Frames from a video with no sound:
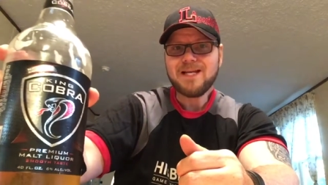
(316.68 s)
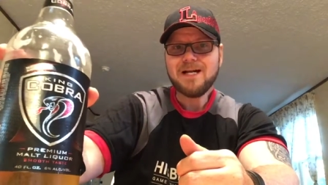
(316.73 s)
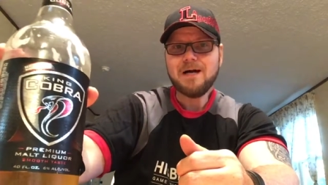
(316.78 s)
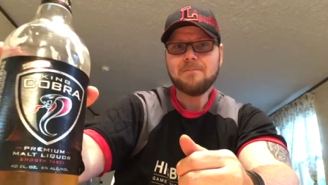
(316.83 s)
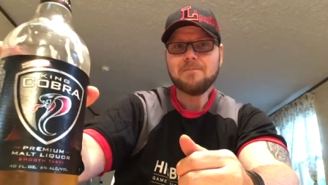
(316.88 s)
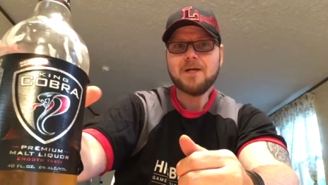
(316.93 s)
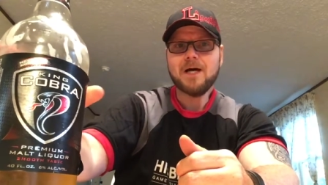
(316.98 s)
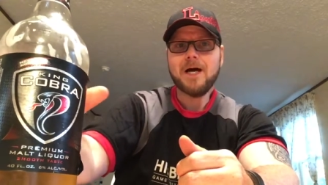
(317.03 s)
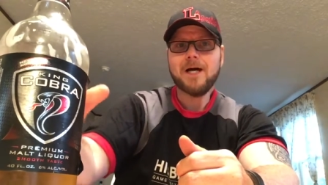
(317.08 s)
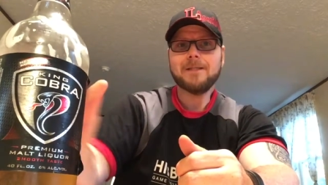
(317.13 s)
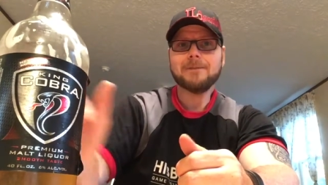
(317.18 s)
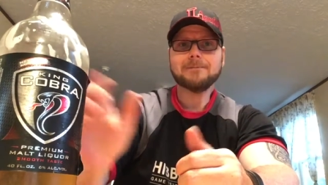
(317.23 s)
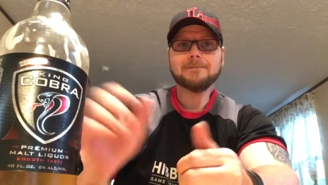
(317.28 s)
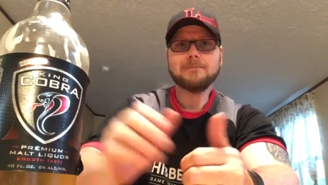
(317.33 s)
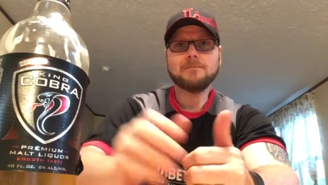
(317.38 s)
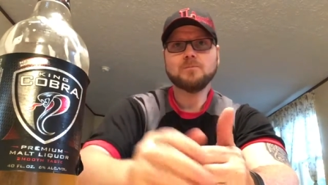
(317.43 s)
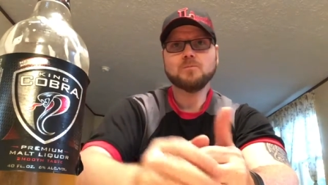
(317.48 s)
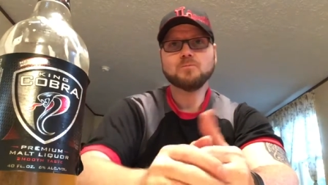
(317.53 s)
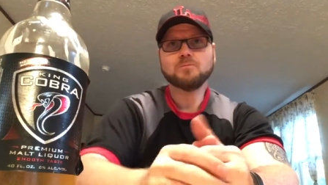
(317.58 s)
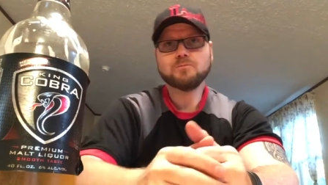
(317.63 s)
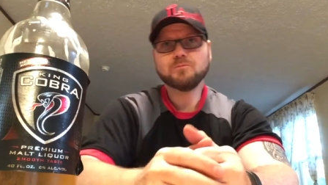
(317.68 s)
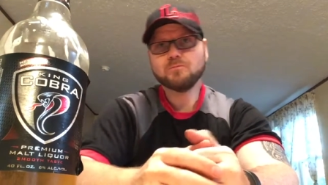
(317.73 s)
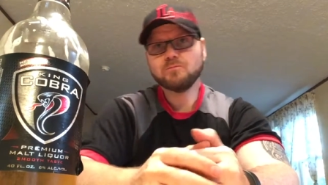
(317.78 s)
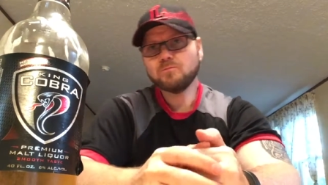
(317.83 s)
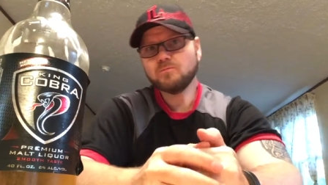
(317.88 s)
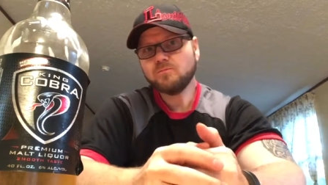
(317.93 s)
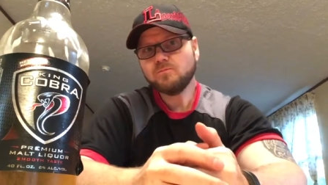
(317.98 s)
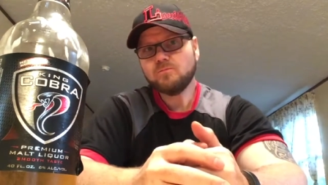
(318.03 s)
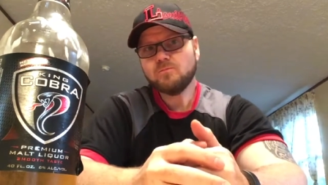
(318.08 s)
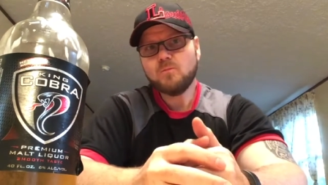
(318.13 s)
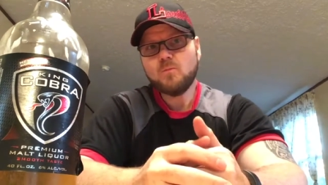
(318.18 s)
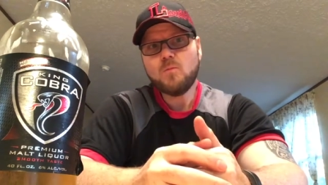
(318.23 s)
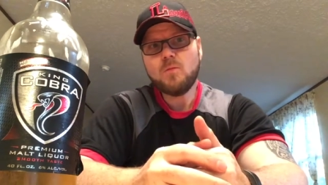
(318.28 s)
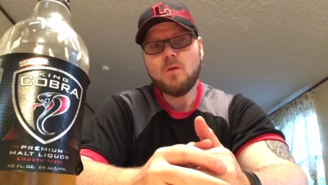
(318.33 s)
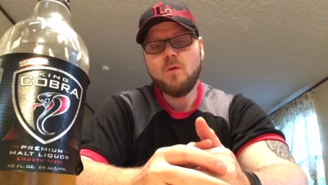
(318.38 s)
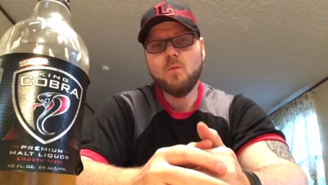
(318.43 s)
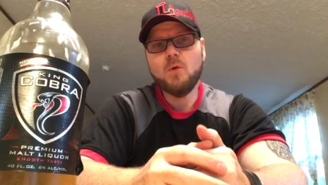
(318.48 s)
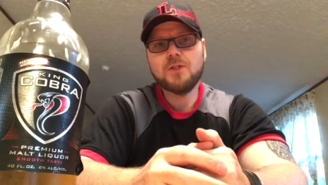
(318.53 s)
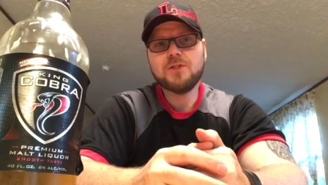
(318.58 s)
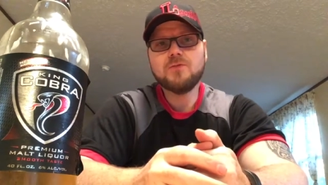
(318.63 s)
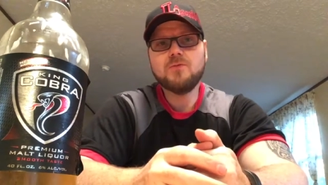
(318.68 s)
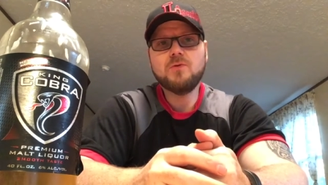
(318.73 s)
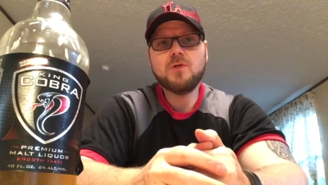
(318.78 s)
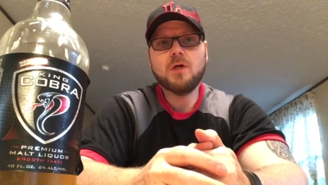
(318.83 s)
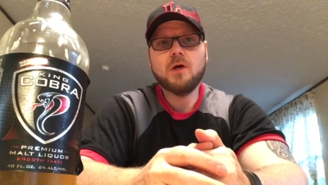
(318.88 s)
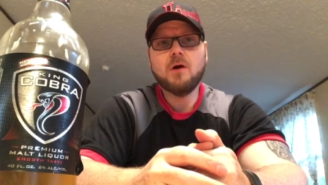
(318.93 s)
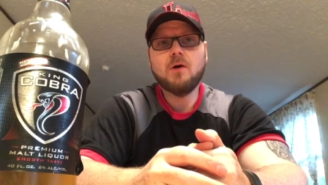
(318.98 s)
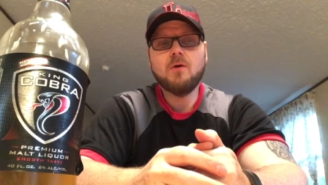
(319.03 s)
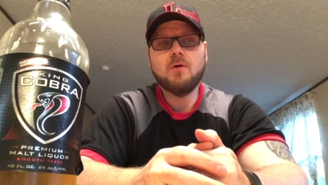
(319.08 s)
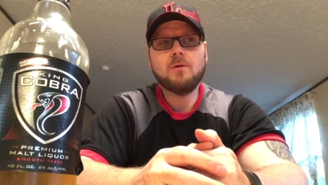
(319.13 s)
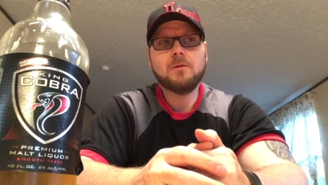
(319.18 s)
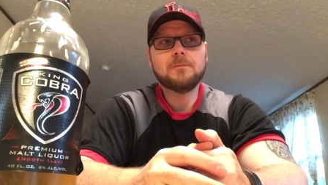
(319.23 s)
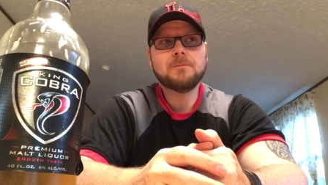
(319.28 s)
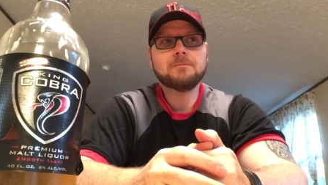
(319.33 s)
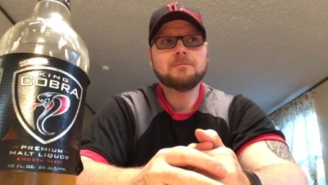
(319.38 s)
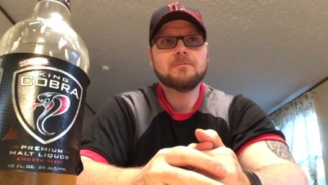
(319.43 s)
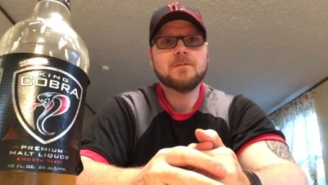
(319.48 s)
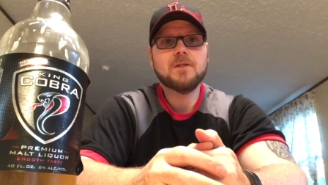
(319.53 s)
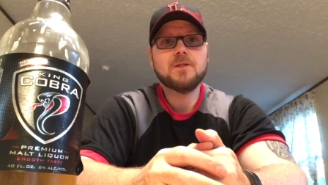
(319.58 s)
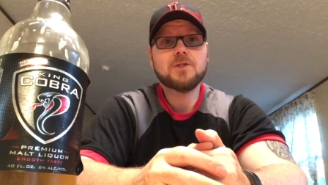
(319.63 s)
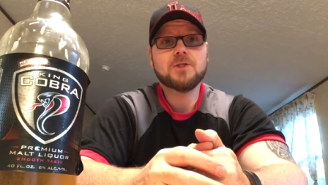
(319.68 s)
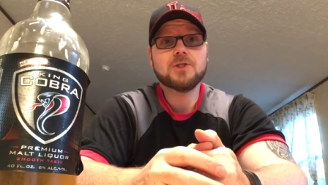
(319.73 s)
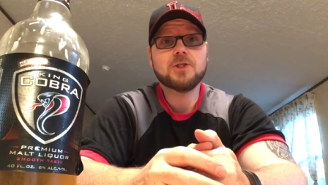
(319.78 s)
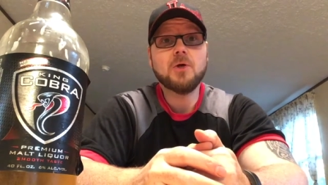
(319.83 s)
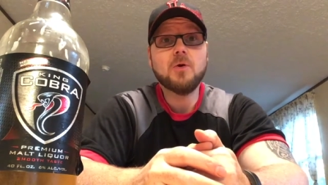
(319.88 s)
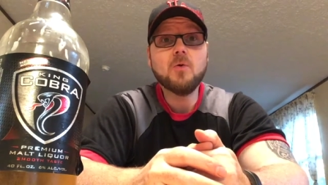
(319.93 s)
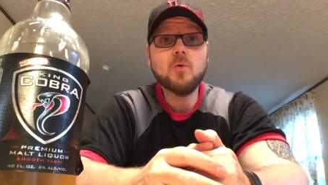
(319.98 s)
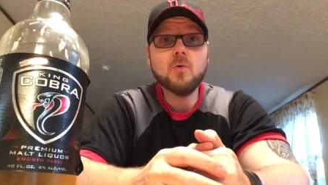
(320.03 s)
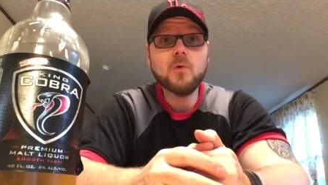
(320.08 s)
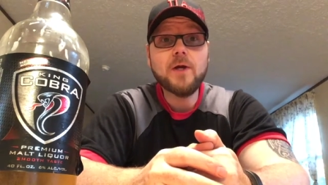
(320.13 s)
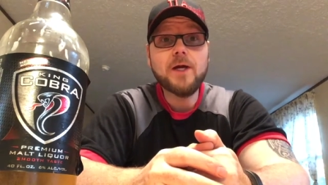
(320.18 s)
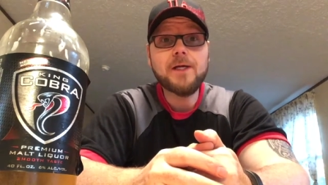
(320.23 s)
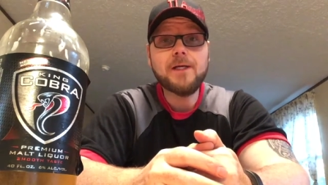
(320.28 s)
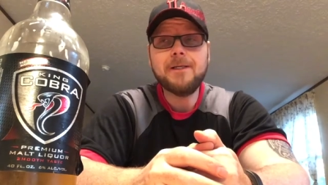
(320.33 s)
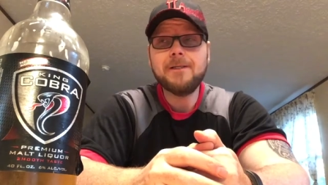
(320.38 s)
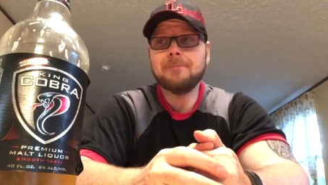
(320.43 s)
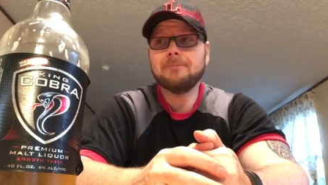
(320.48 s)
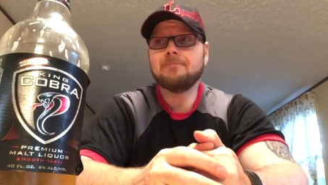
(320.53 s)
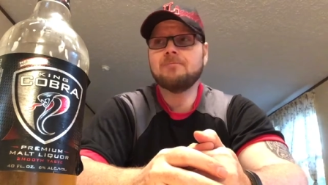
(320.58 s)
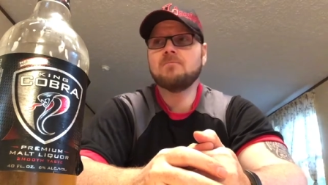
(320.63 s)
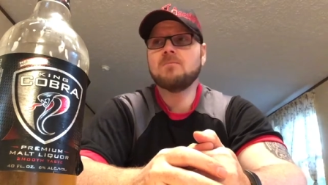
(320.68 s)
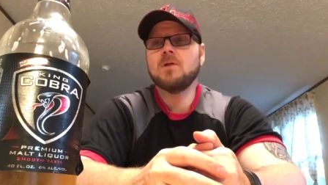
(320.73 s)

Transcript: I'm not what you call show ready.